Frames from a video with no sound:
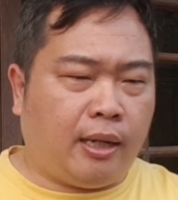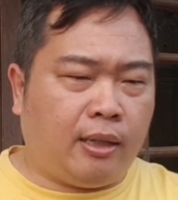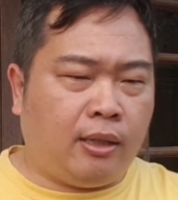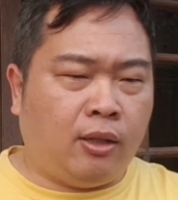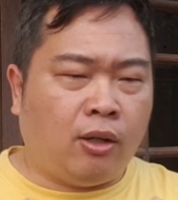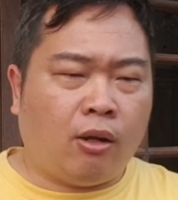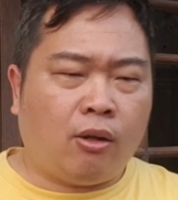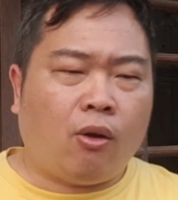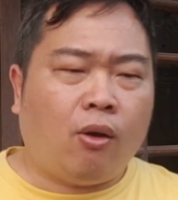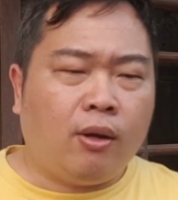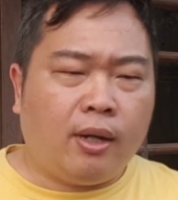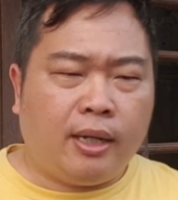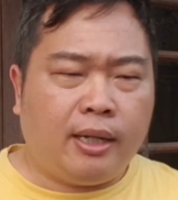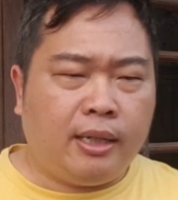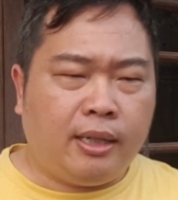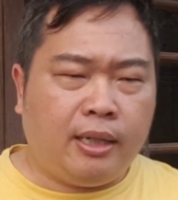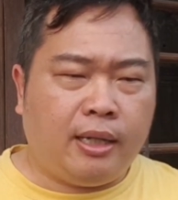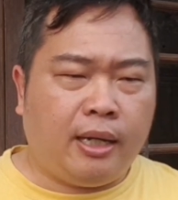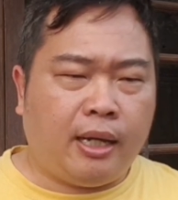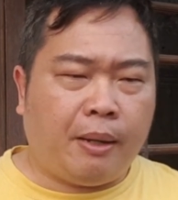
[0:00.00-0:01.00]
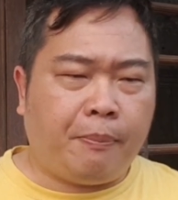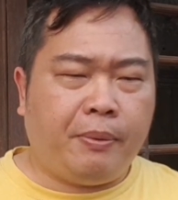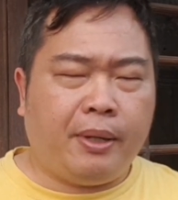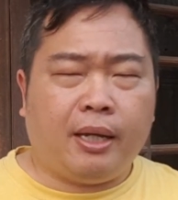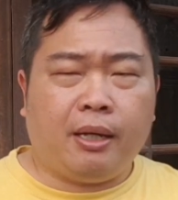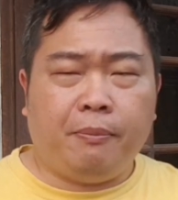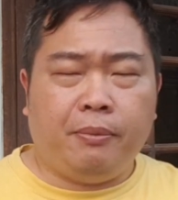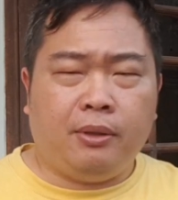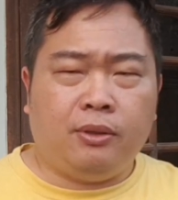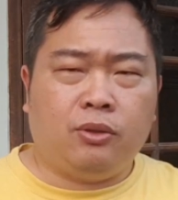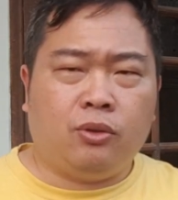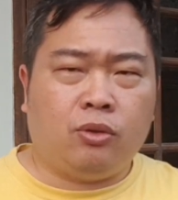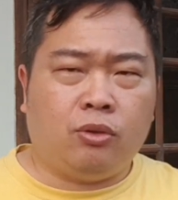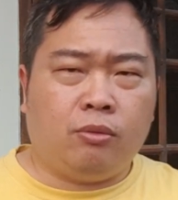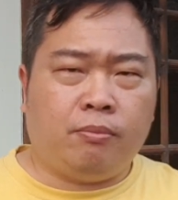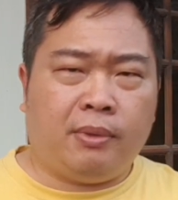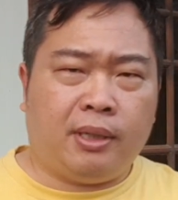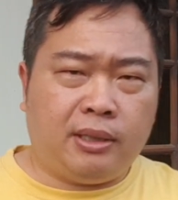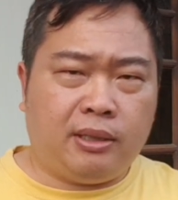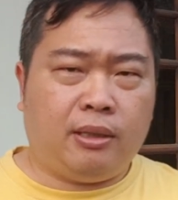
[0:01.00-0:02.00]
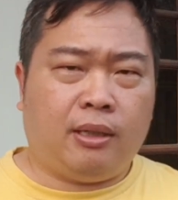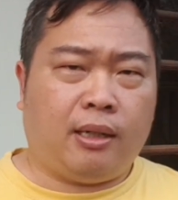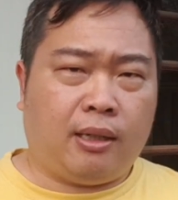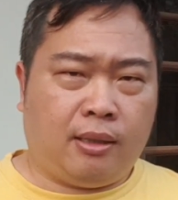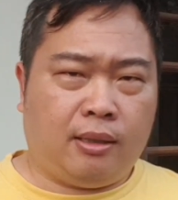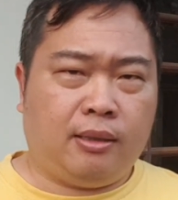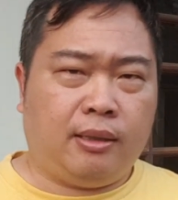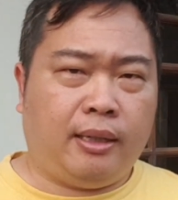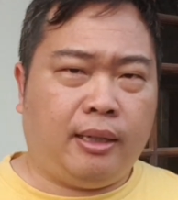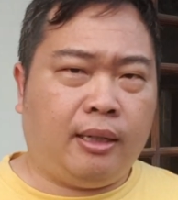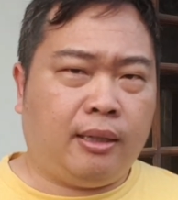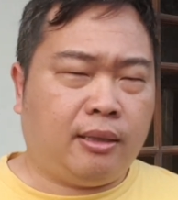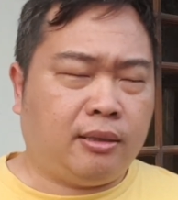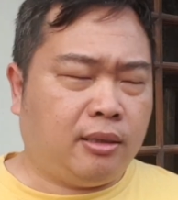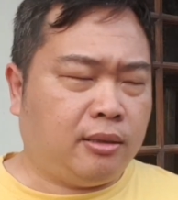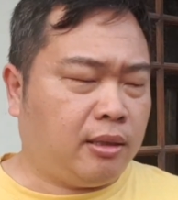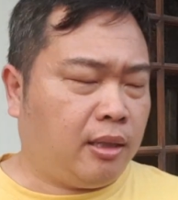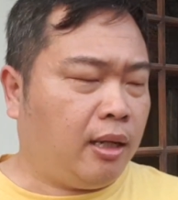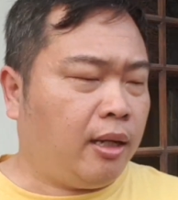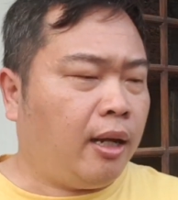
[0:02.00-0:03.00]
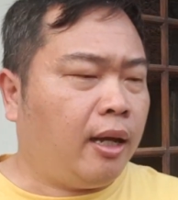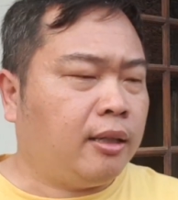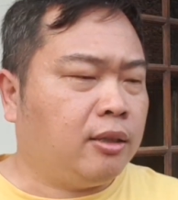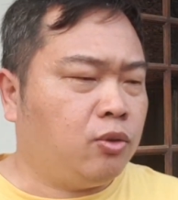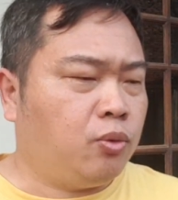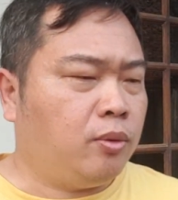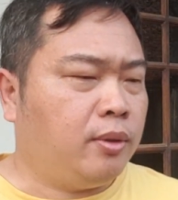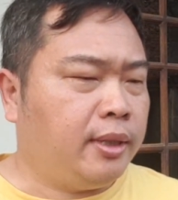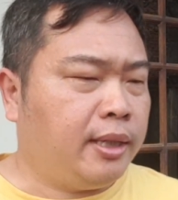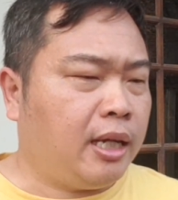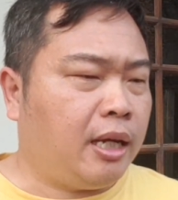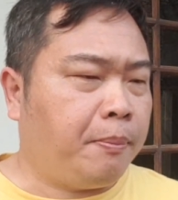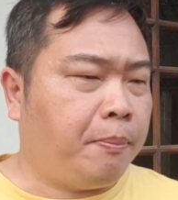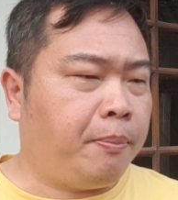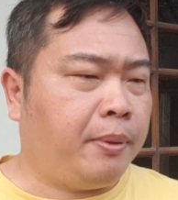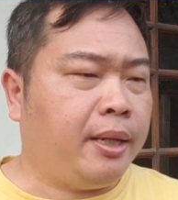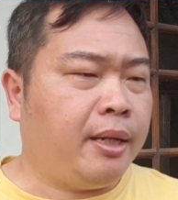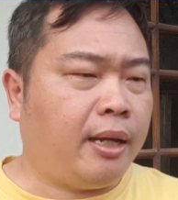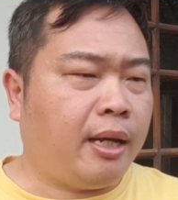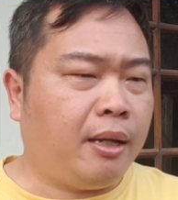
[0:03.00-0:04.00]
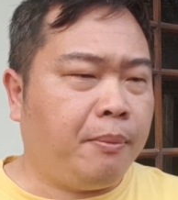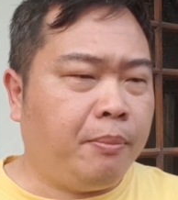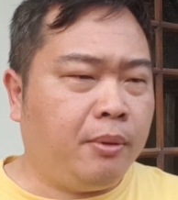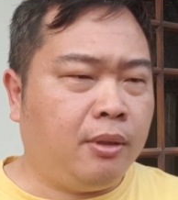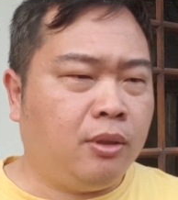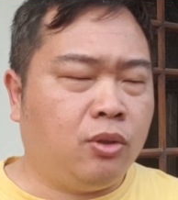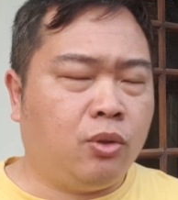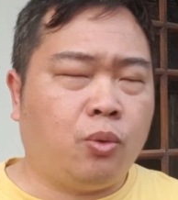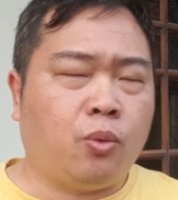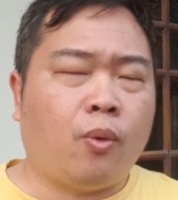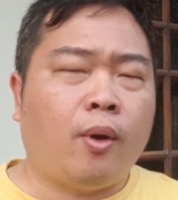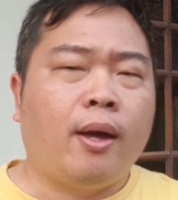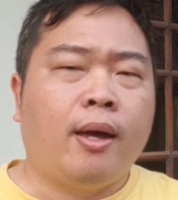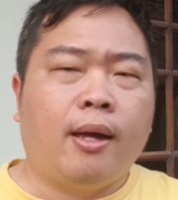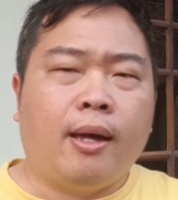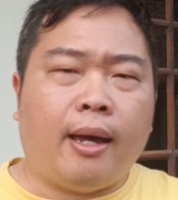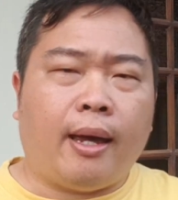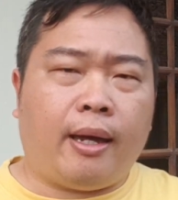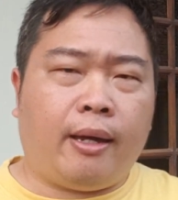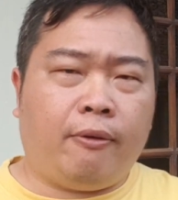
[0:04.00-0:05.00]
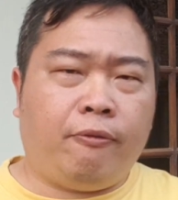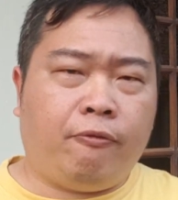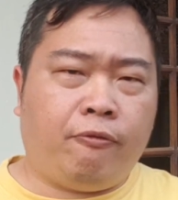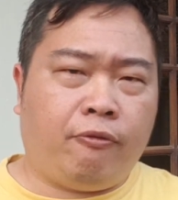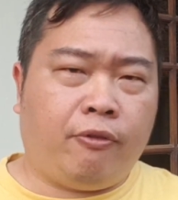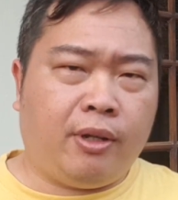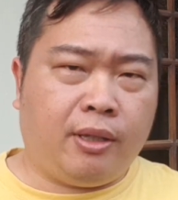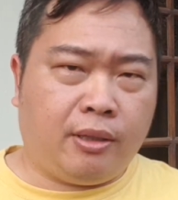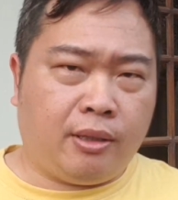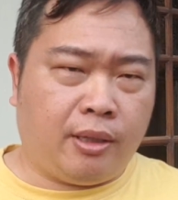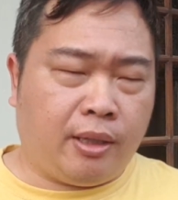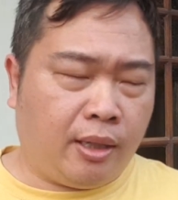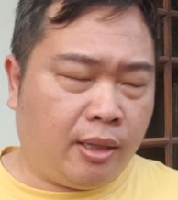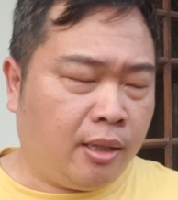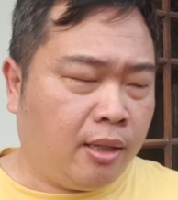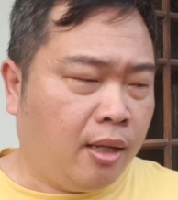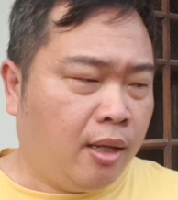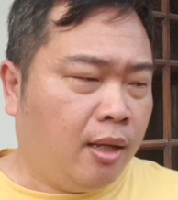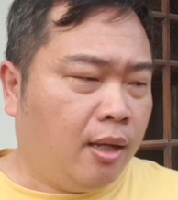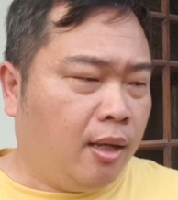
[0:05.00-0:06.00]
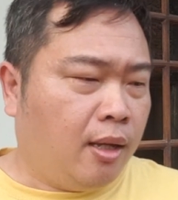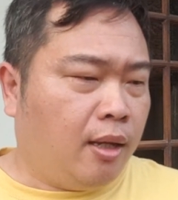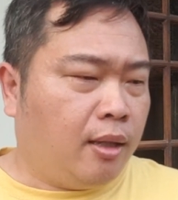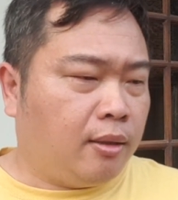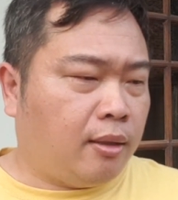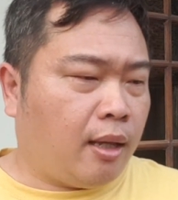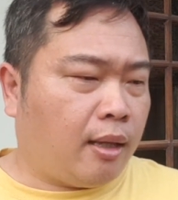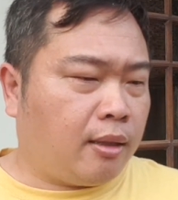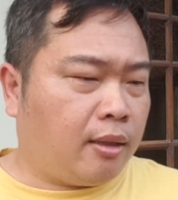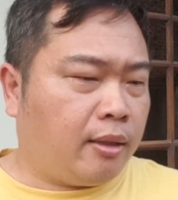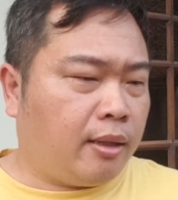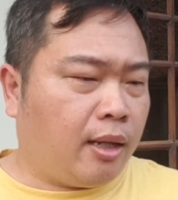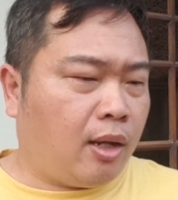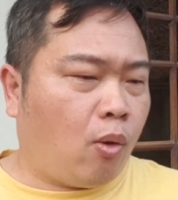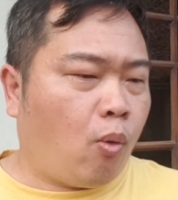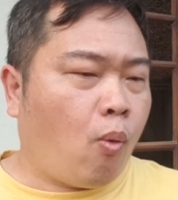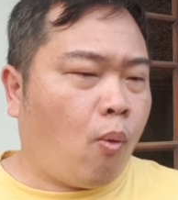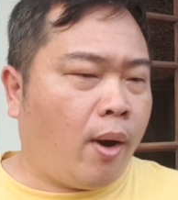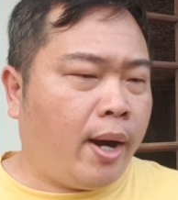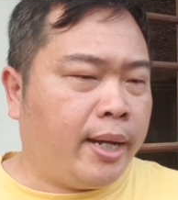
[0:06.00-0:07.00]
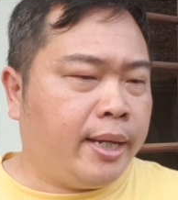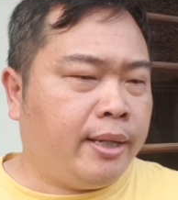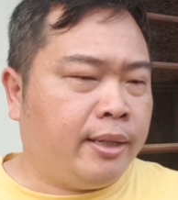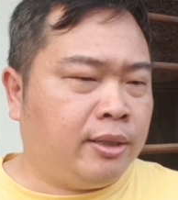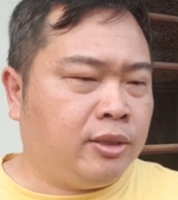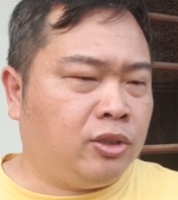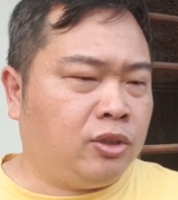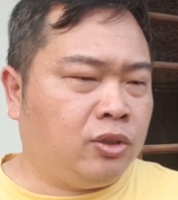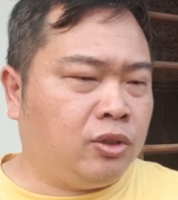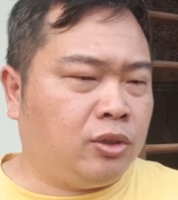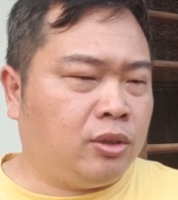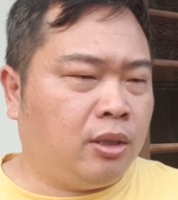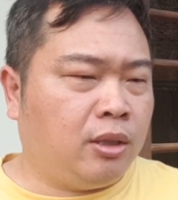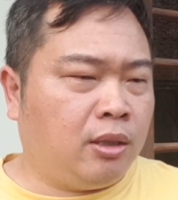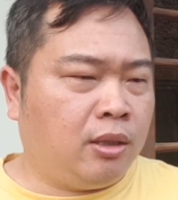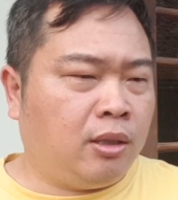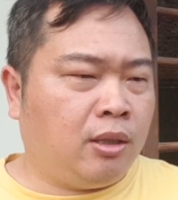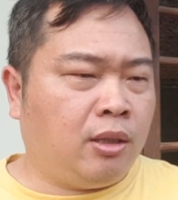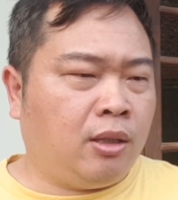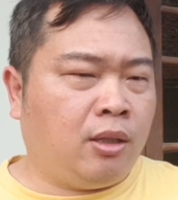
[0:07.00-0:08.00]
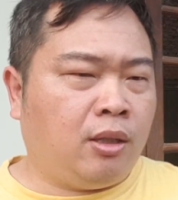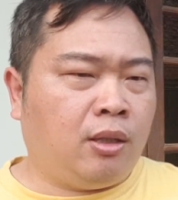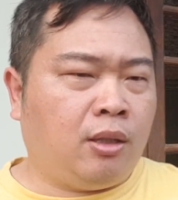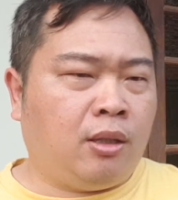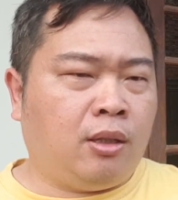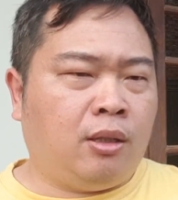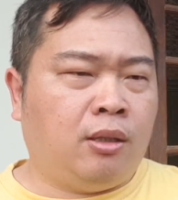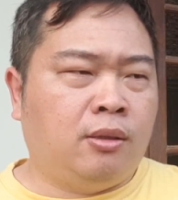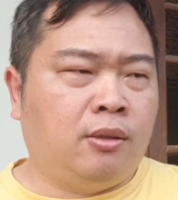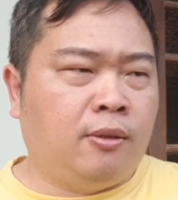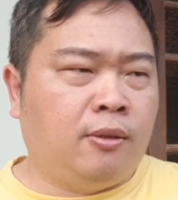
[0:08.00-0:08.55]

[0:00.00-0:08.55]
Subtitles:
not only applicable to martial art, it's actually applicable to everything that requires the